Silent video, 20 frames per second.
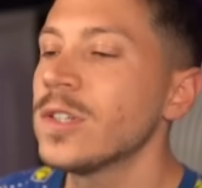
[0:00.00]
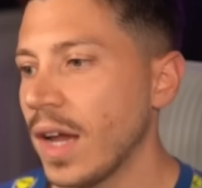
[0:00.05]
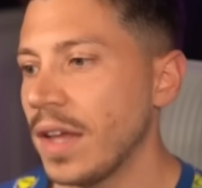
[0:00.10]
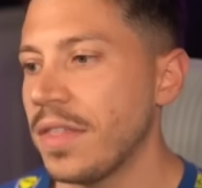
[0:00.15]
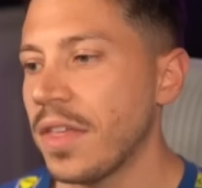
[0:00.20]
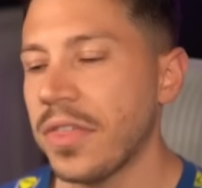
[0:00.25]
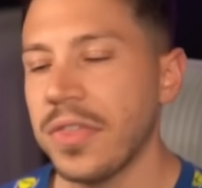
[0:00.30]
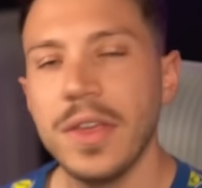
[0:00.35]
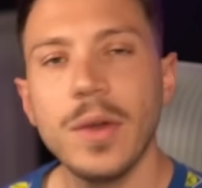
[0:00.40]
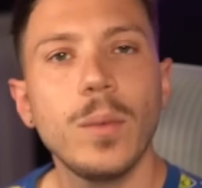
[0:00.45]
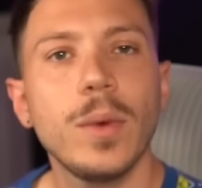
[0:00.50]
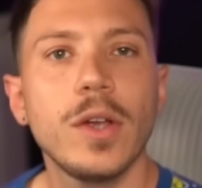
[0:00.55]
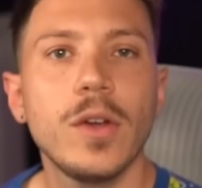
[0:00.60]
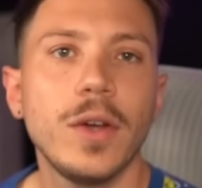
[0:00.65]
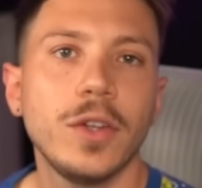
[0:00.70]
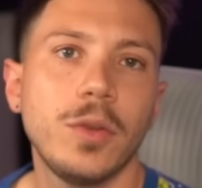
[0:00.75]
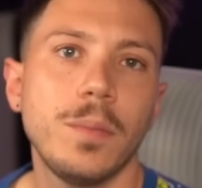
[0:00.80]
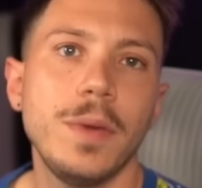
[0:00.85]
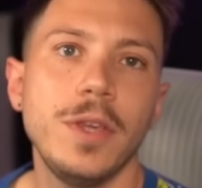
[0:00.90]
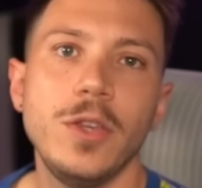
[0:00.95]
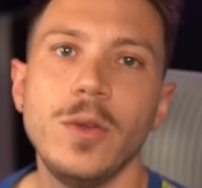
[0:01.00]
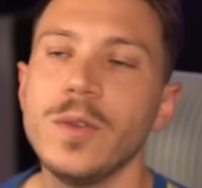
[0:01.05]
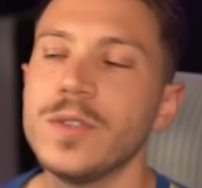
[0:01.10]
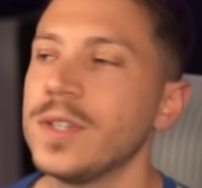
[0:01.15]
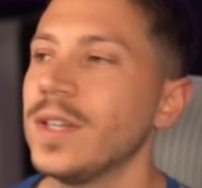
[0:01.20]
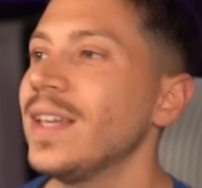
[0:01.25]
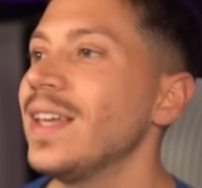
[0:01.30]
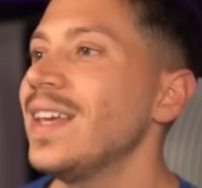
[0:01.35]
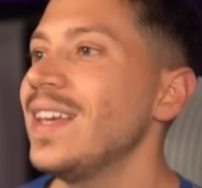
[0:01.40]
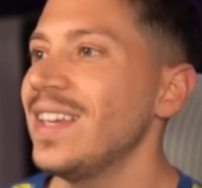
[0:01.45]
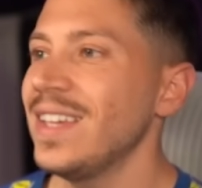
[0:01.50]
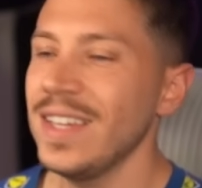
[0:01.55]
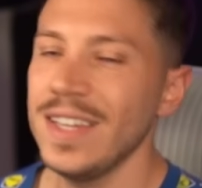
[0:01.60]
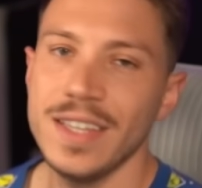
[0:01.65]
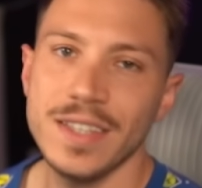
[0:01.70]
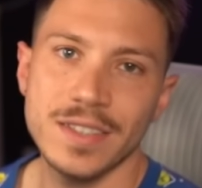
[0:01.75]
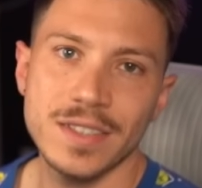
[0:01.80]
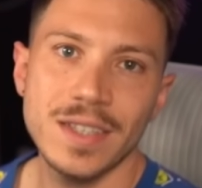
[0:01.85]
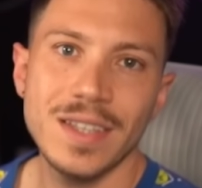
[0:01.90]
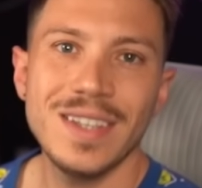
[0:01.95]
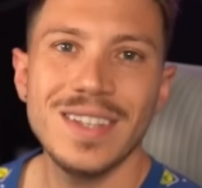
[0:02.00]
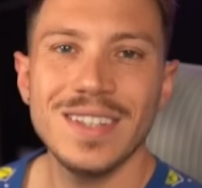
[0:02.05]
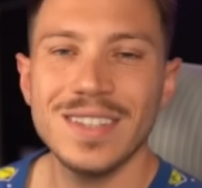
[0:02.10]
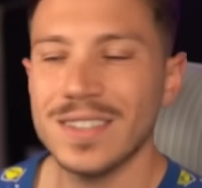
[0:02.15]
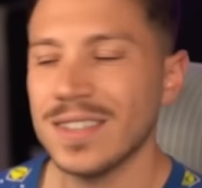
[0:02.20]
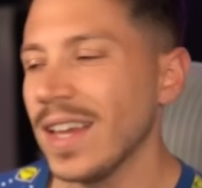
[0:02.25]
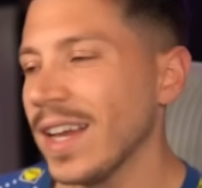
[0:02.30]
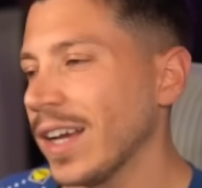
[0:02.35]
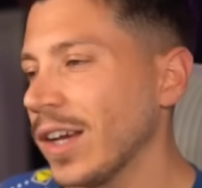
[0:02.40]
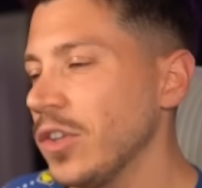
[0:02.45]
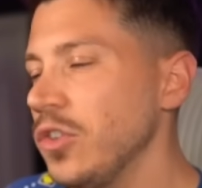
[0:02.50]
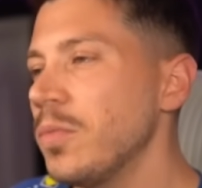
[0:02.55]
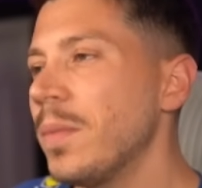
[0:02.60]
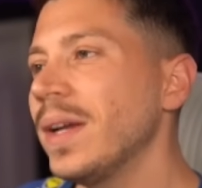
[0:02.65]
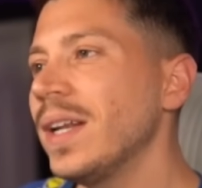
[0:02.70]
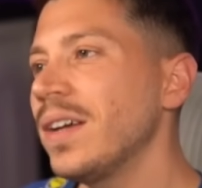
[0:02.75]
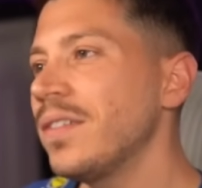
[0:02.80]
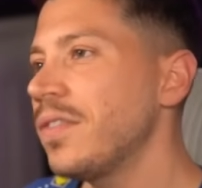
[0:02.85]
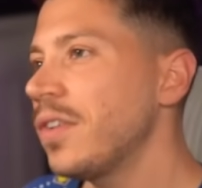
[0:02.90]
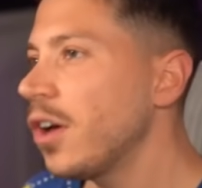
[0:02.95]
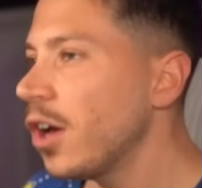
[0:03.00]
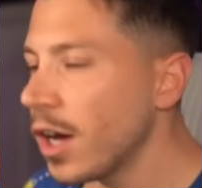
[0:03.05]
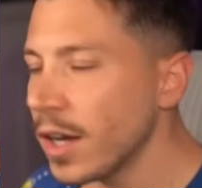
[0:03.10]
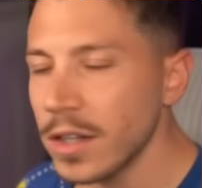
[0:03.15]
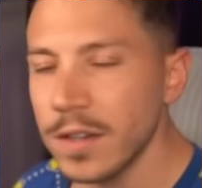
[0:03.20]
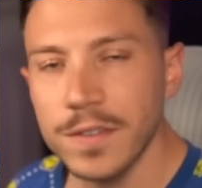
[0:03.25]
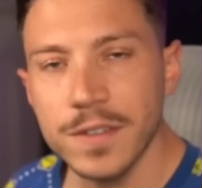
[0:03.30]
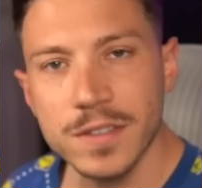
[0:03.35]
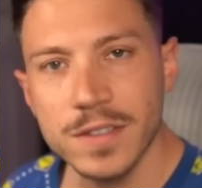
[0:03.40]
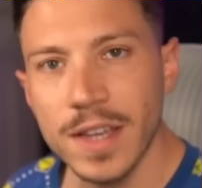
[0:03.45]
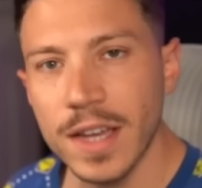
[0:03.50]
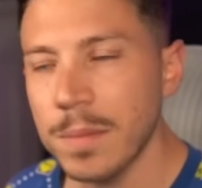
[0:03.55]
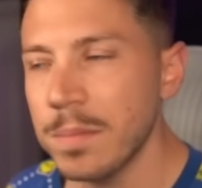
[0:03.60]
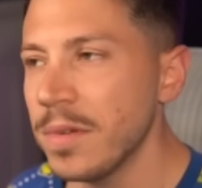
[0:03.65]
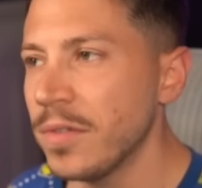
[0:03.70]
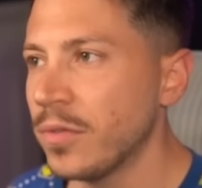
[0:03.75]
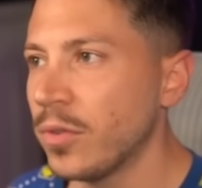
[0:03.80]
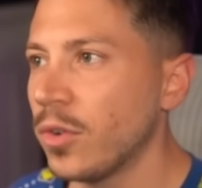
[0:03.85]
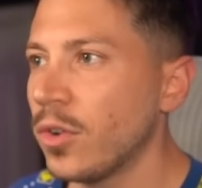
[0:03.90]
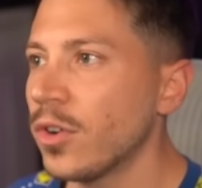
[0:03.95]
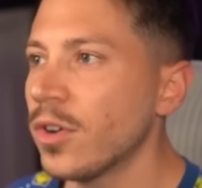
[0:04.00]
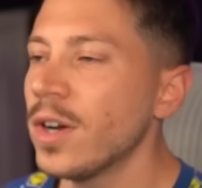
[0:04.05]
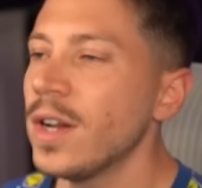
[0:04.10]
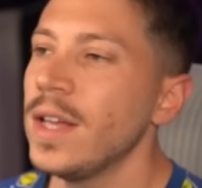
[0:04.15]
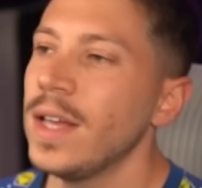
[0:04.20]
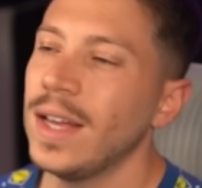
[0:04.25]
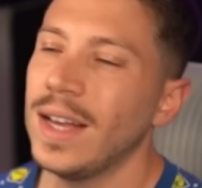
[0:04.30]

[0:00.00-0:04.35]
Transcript: And the thing we're going to be using is Seq. You might have heard of Seq before.